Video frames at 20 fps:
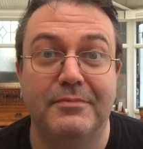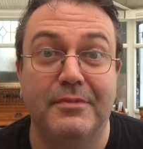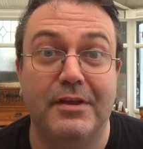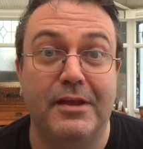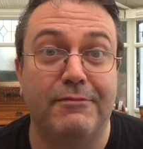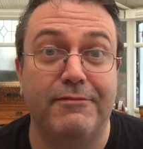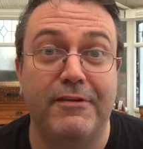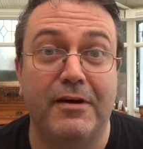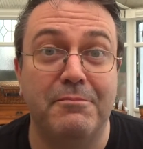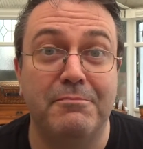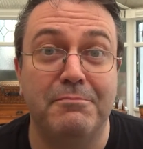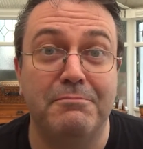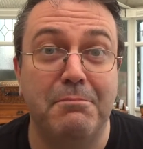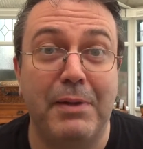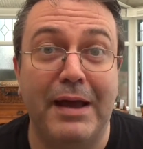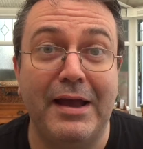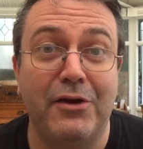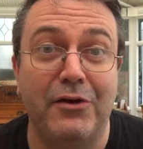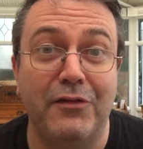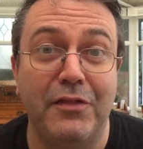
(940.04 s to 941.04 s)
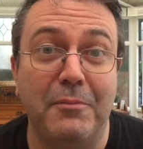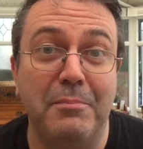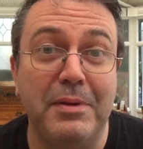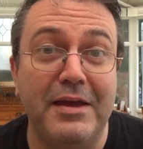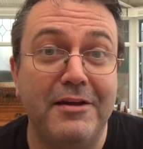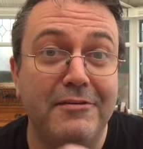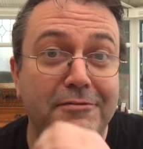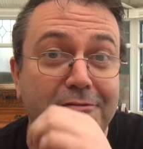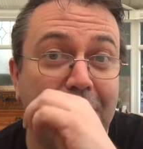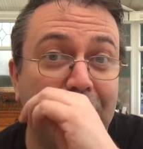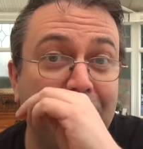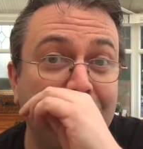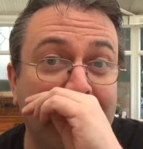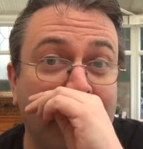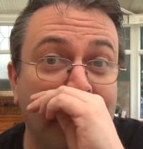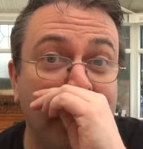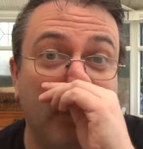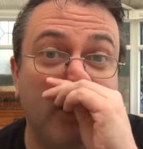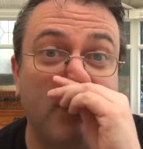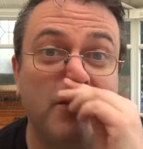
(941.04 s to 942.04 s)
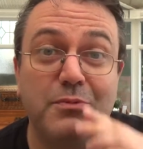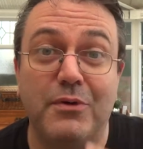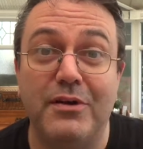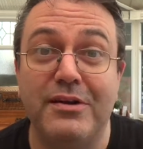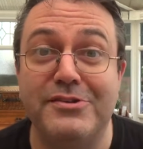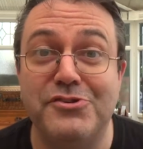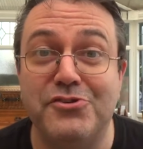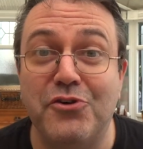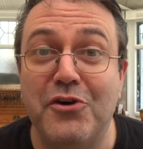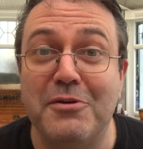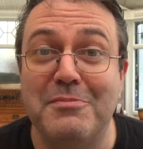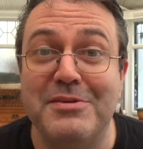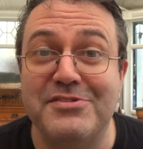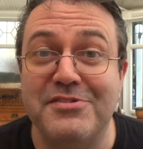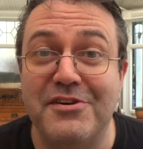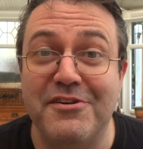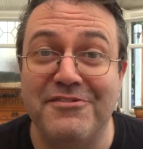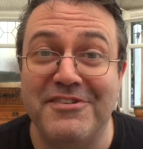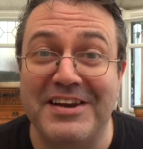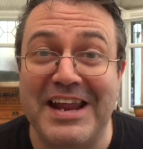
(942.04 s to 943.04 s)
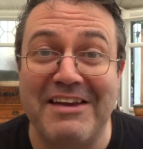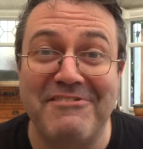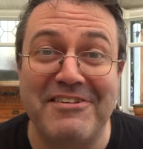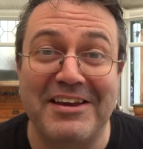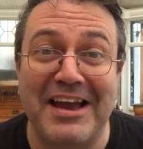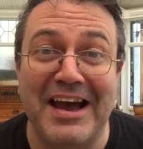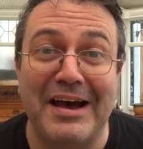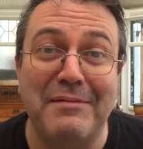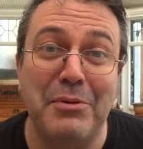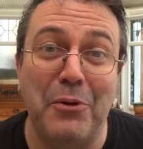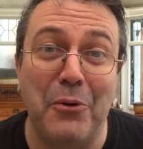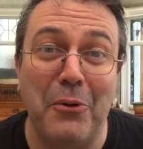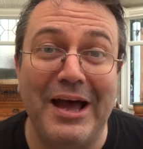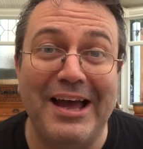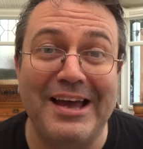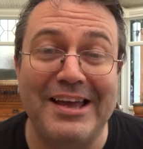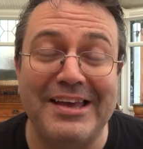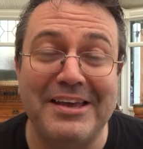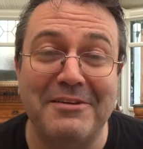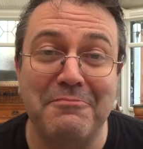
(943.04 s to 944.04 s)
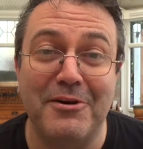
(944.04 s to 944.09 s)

if I'm back on the beer, folks, I might as well enjoy myself and have a couple, eh?